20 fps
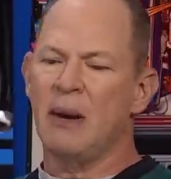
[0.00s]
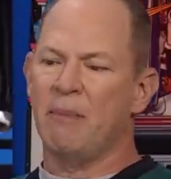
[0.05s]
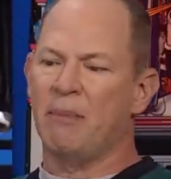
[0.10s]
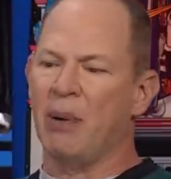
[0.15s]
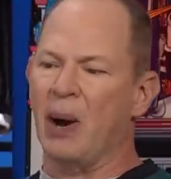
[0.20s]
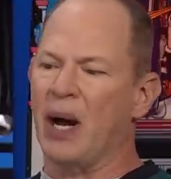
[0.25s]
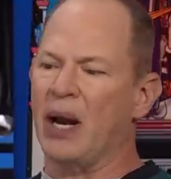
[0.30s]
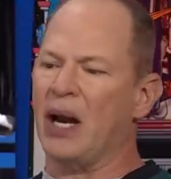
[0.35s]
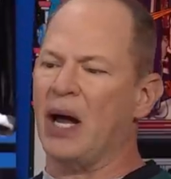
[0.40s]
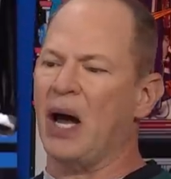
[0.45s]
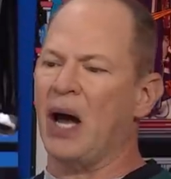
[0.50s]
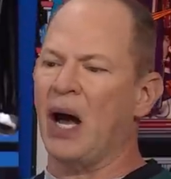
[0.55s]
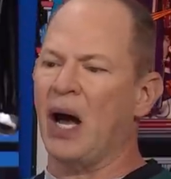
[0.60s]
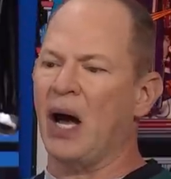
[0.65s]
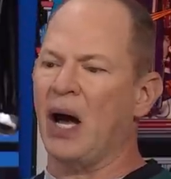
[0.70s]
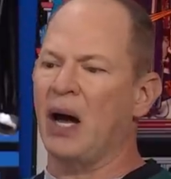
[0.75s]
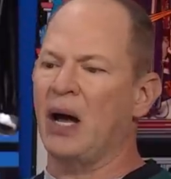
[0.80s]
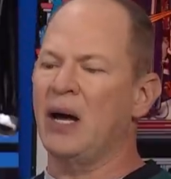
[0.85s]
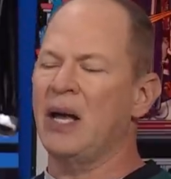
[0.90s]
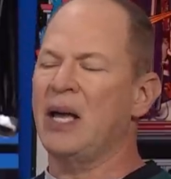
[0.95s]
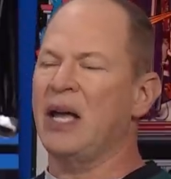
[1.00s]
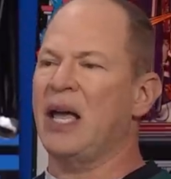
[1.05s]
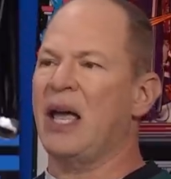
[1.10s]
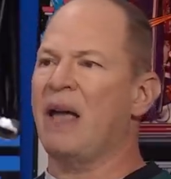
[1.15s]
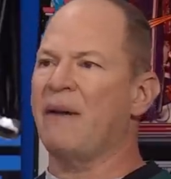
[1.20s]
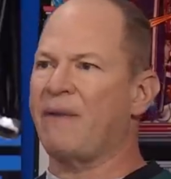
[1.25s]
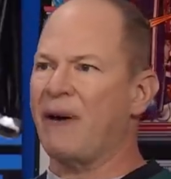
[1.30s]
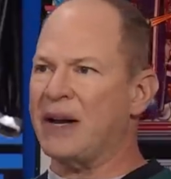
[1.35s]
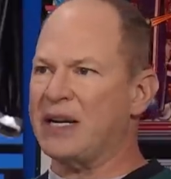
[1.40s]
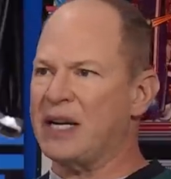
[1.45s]
But uh,
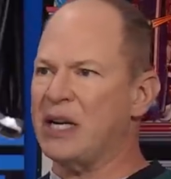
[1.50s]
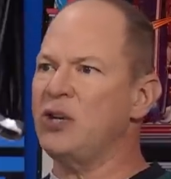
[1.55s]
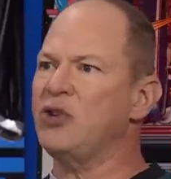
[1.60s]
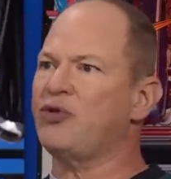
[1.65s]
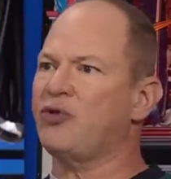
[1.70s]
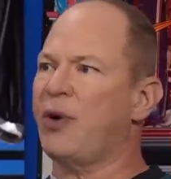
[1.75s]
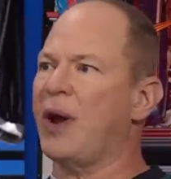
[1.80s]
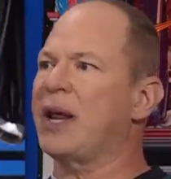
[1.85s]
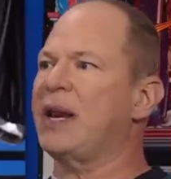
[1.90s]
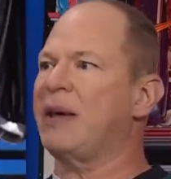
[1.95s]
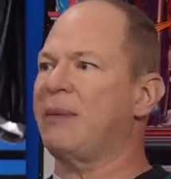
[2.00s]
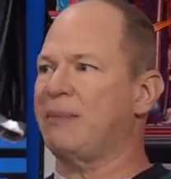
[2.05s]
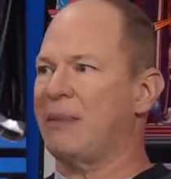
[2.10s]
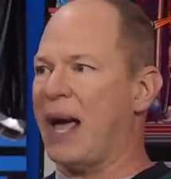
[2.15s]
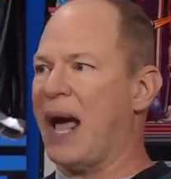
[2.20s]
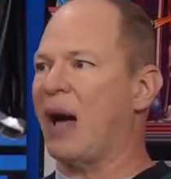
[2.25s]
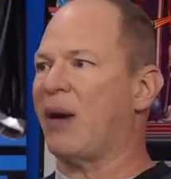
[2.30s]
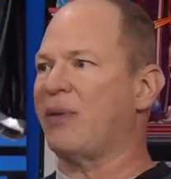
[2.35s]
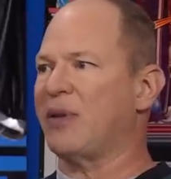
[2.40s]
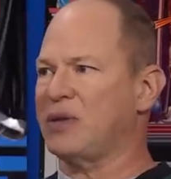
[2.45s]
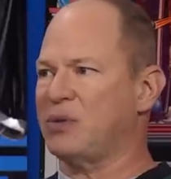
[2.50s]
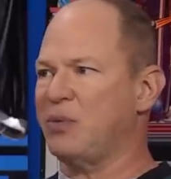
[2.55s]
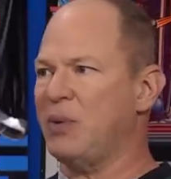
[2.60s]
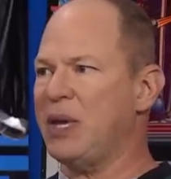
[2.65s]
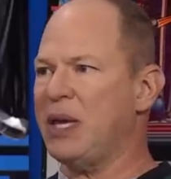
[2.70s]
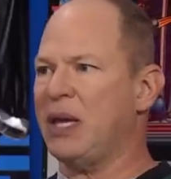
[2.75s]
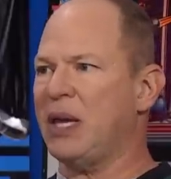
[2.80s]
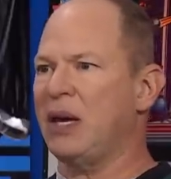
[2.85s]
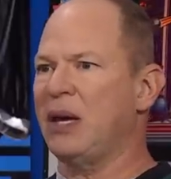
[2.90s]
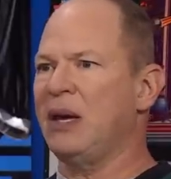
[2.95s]
if I didn't trade him now this
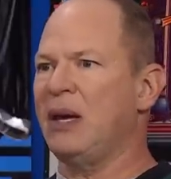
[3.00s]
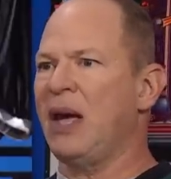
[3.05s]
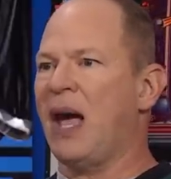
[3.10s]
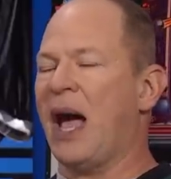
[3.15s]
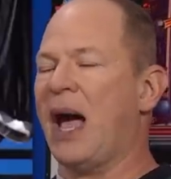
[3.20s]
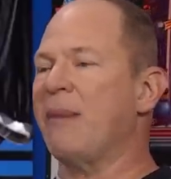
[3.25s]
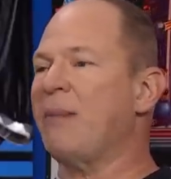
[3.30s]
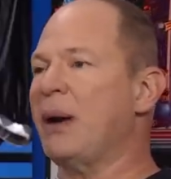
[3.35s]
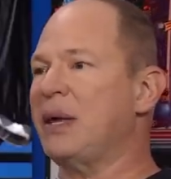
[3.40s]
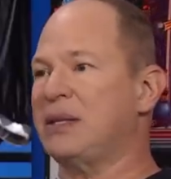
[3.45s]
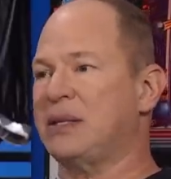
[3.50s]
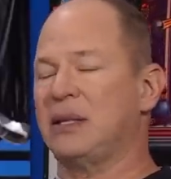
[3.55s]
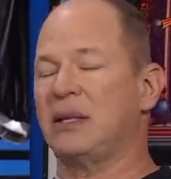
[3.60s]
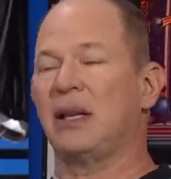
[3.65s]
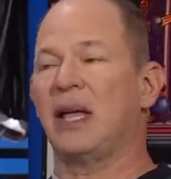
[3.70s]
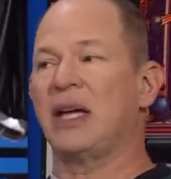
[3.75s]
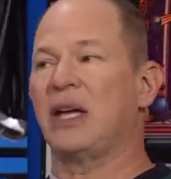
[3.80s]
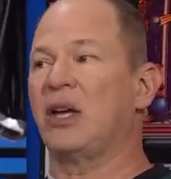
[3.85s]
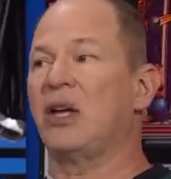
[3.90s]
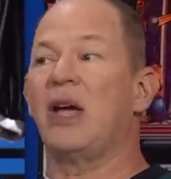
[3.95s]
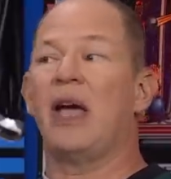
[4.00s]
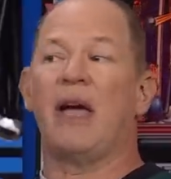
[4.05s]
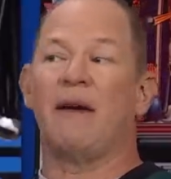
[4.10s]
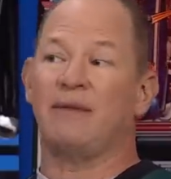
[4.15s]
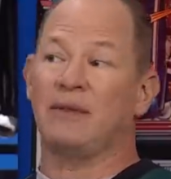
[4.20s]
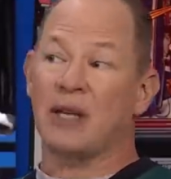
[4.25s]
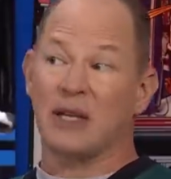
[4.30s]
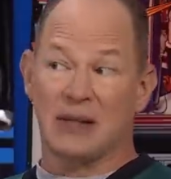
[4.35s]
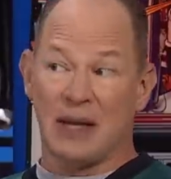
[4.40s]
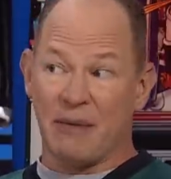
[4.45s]
week, I might like.
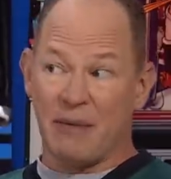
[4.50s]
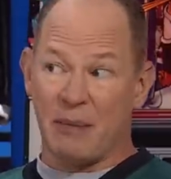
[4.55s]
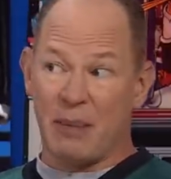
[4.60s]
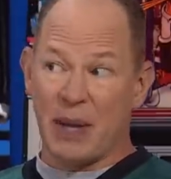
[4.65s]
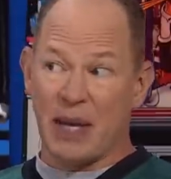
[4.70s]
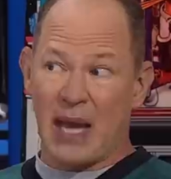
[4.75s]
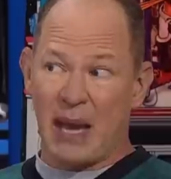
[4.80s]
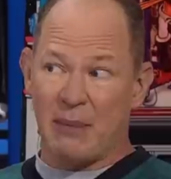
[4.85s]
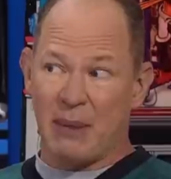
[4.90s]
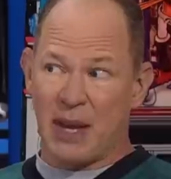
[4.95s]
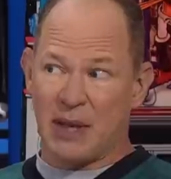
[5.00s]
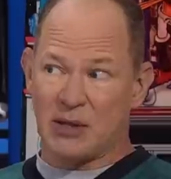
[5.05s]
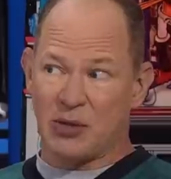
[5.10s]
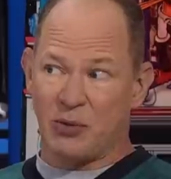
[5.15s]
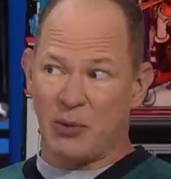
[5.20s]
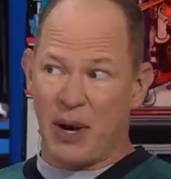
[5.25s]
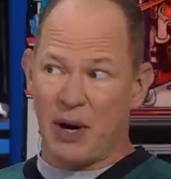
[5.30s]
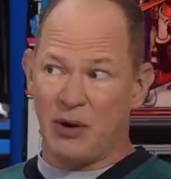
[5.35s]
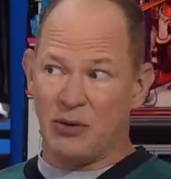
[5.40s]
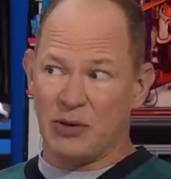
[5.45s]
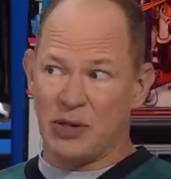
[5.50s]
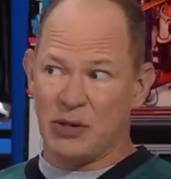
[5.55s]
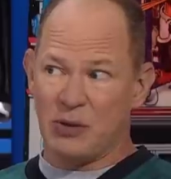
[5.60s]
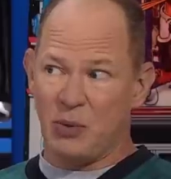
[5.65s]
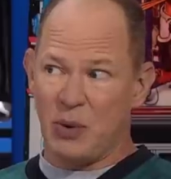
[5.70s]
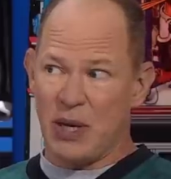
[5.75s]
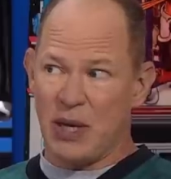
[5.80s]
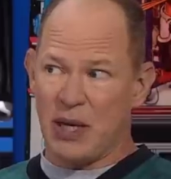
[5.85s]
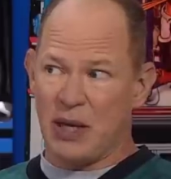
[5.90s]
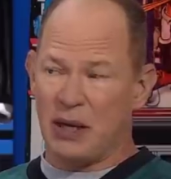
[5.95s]
If, does he have a big game against the Raiders this
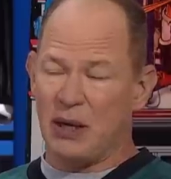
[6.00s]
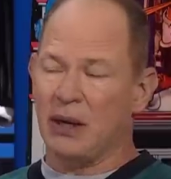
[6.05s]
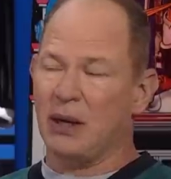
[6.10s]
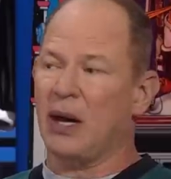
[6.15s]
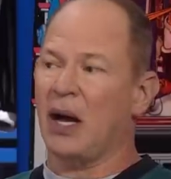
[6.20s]
week?